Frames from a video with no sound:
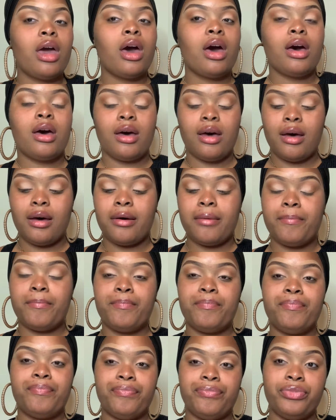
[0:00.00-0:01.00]

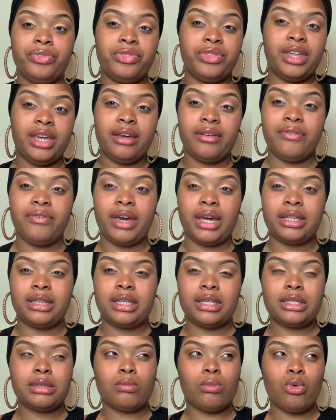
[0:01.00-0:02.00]
The effect
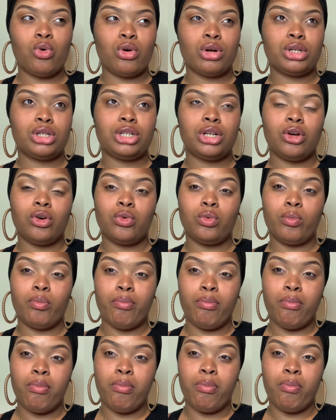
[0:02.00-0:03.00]
is more so
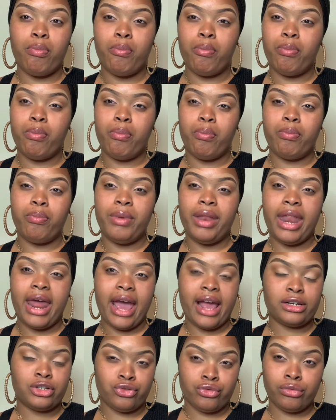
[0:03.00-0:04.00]

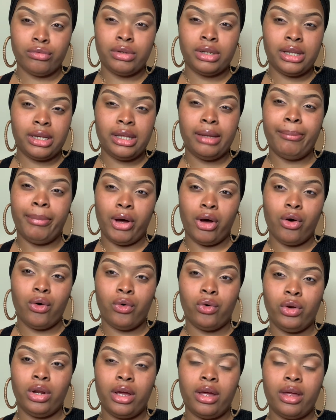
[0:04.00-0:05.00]
naturally
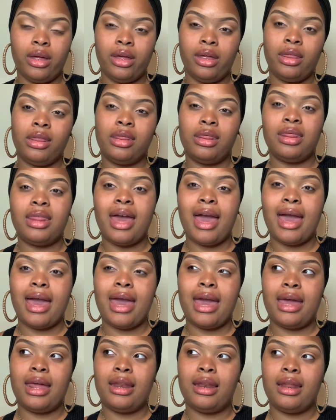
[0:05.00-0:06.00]
bold,
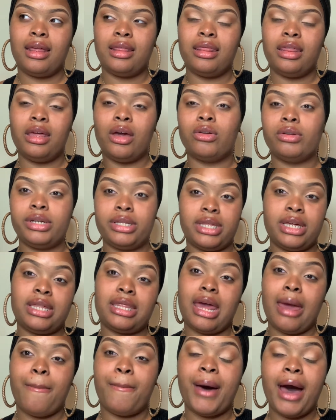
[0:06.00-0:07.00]
that the only thing
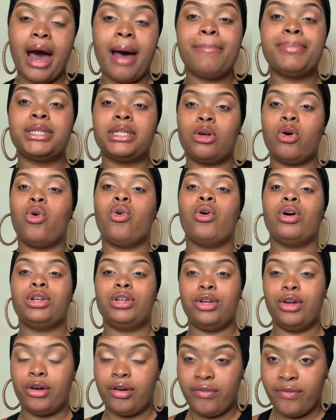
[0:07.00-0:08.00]
that pops on
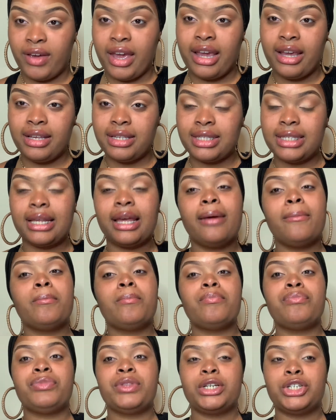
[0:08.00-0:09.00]
your face
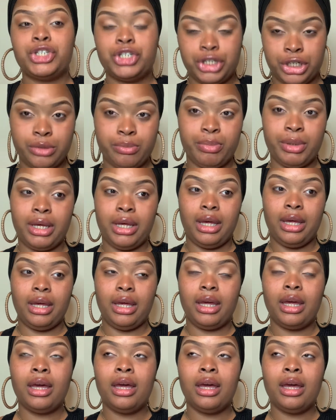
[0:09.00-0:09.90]
should be